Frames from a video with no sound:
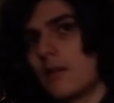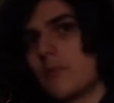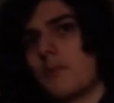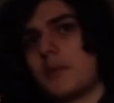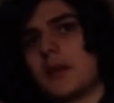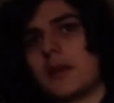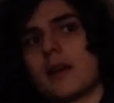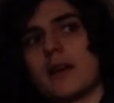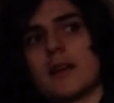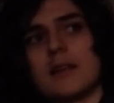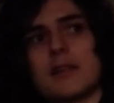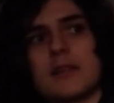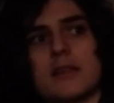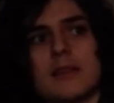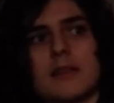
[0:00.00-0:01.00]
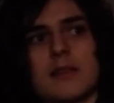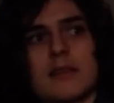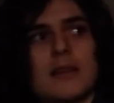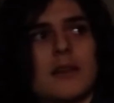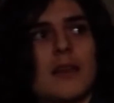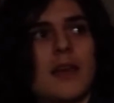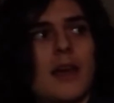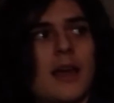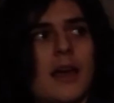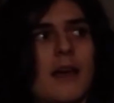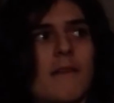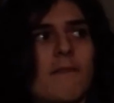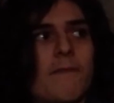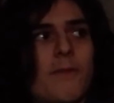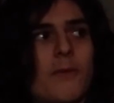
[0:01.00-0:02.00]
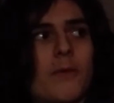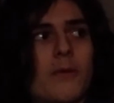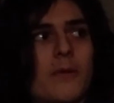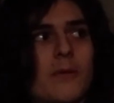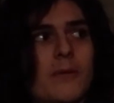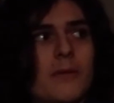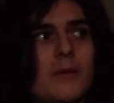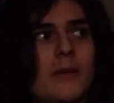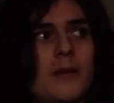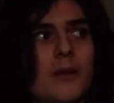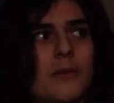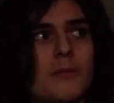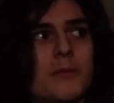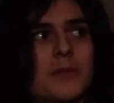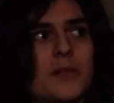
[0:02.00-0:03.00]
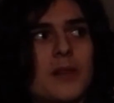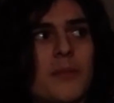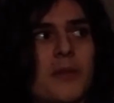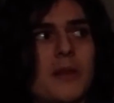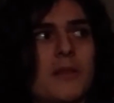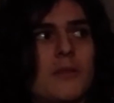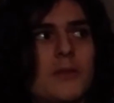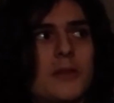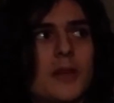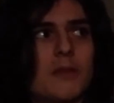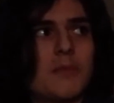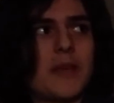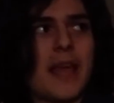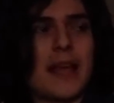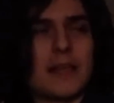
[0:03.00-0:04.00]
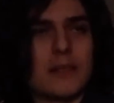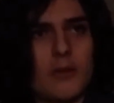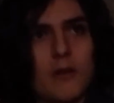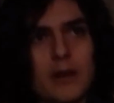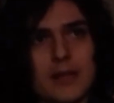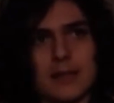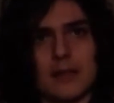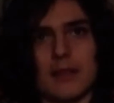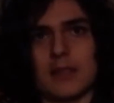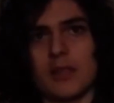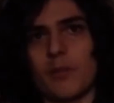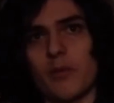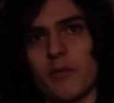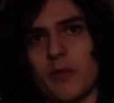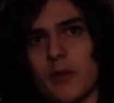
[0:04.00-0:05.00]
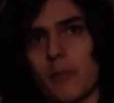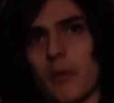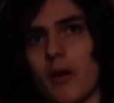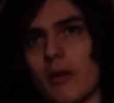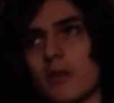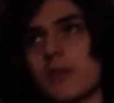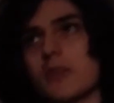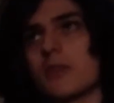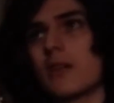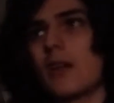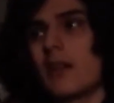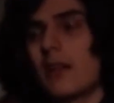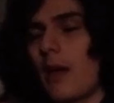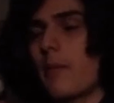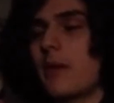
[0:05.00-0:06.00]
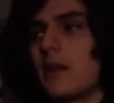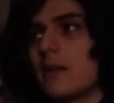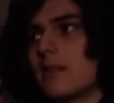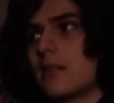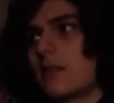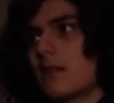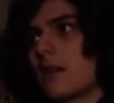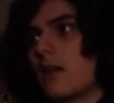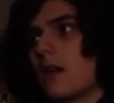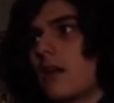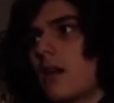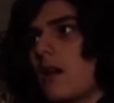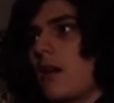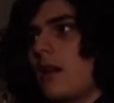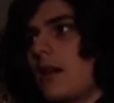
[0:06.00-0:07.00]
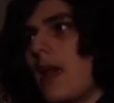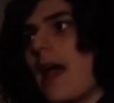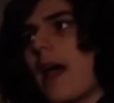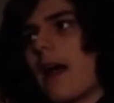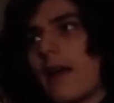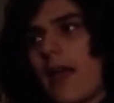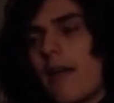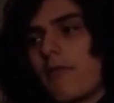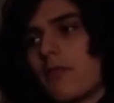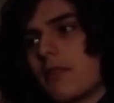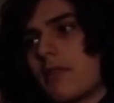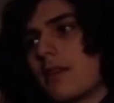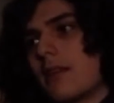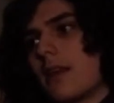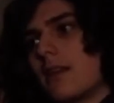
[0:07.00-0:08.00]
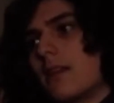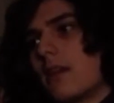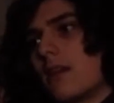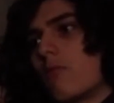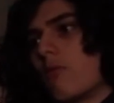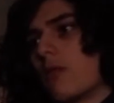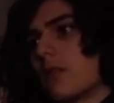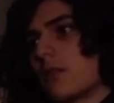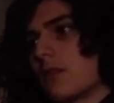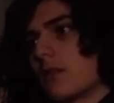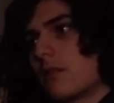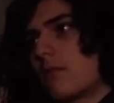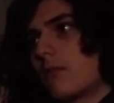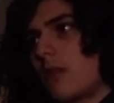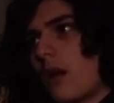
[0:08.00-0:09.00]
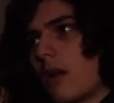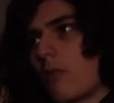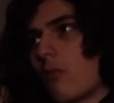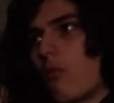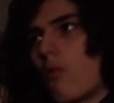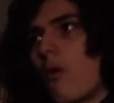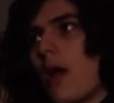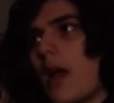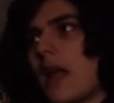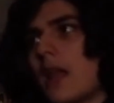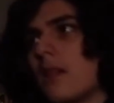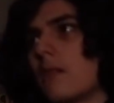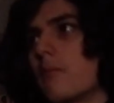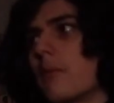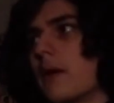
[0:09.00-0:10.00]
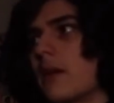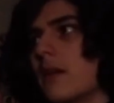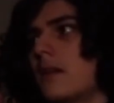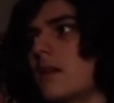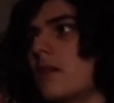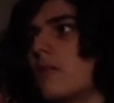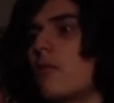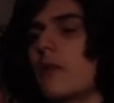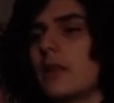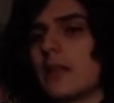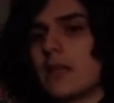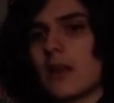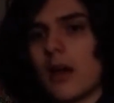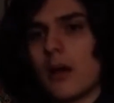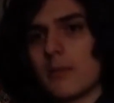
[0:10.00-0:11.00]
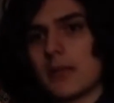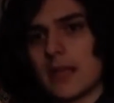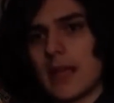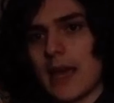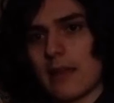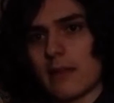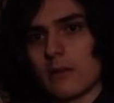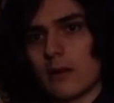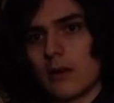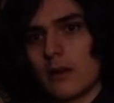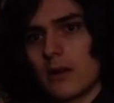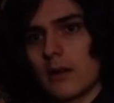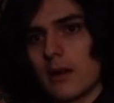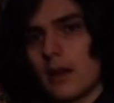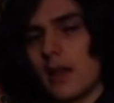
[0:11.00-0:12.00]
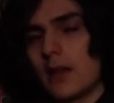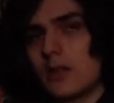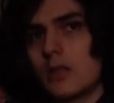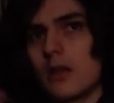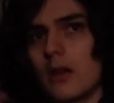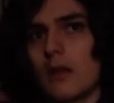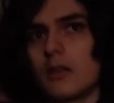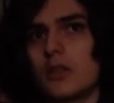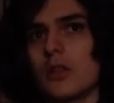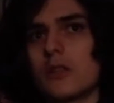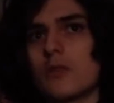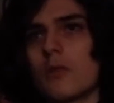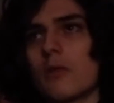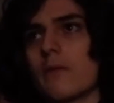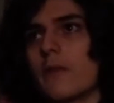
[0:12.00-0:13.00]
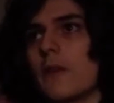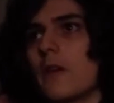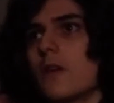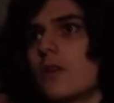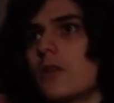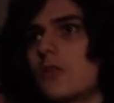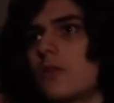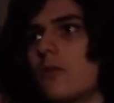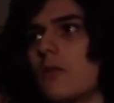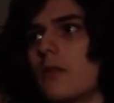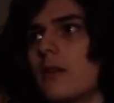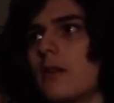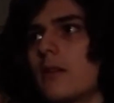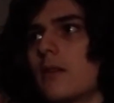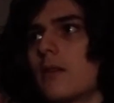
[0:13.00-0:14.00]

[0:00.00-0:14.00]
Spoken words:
because for something to just be as good as the sum of their parts, that means, yeah, everything they did was done well, but it didn't really come together. It just sort of stood